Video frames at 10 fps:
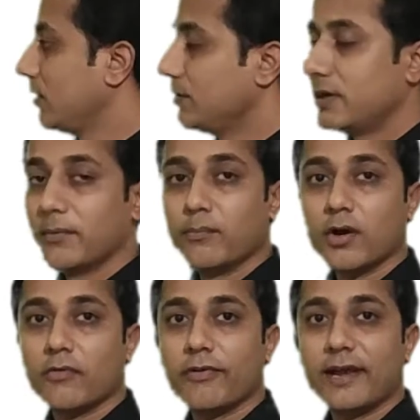The number
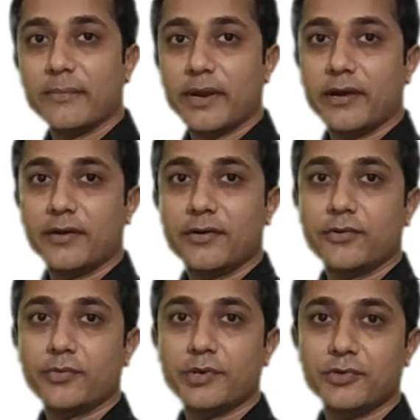of elements
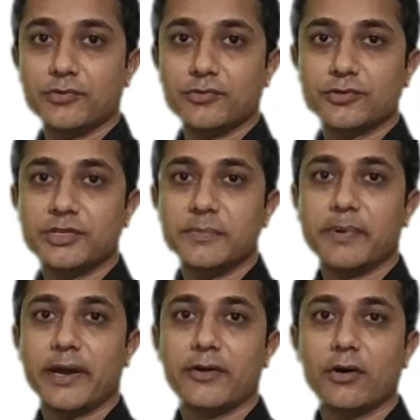to be used
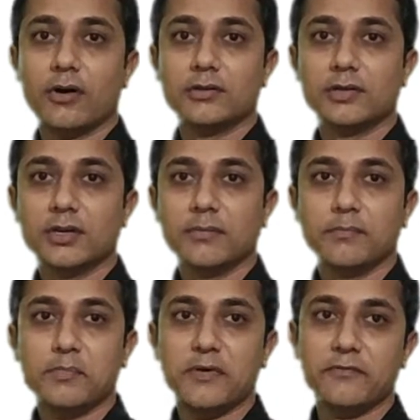depend on the
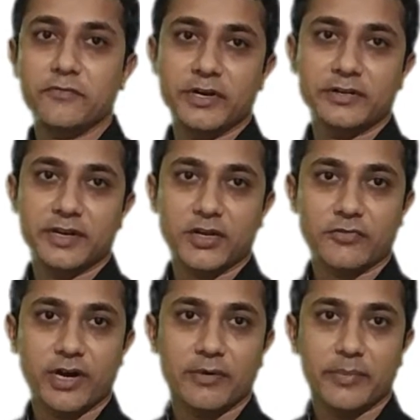beam width
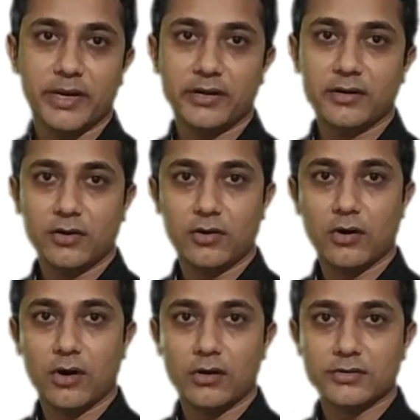requirement,
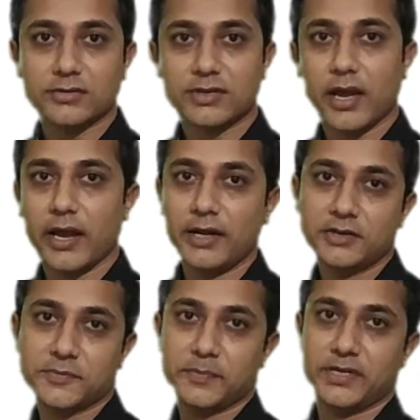cost and
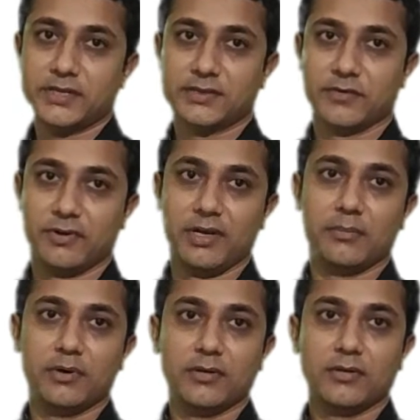space
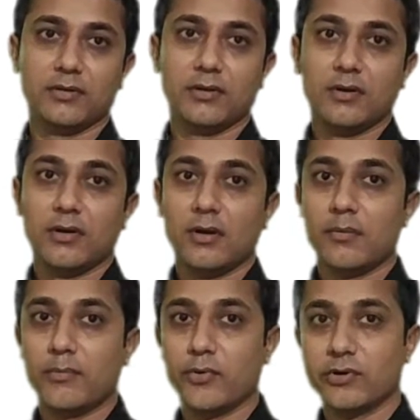available.
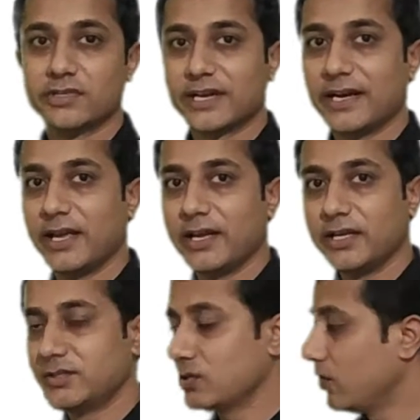Broadside
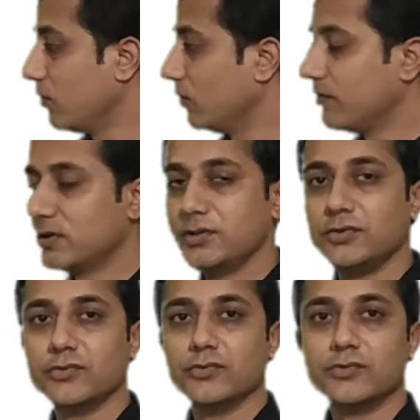array is often
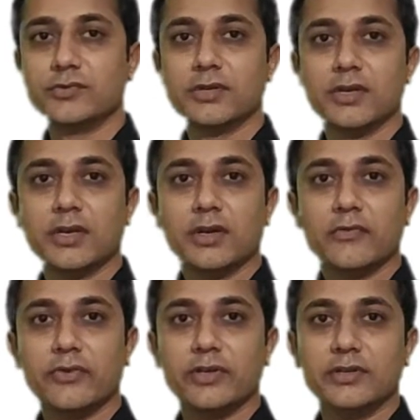used
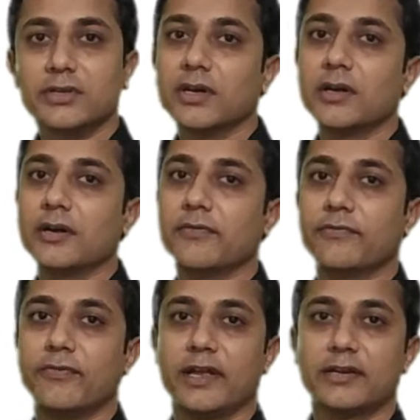with the
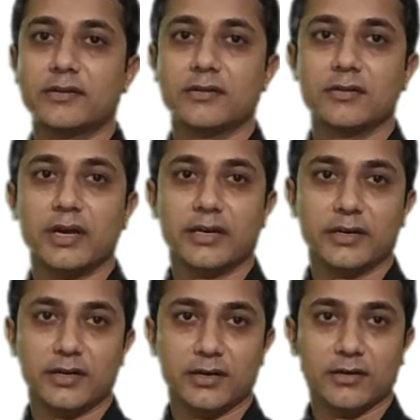reflector
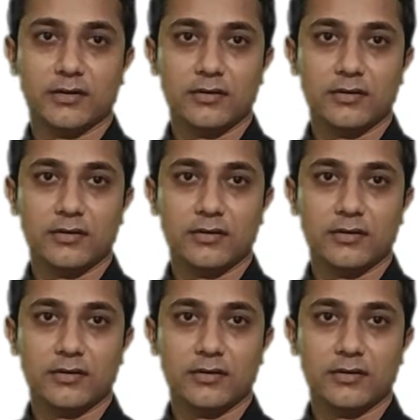antenna.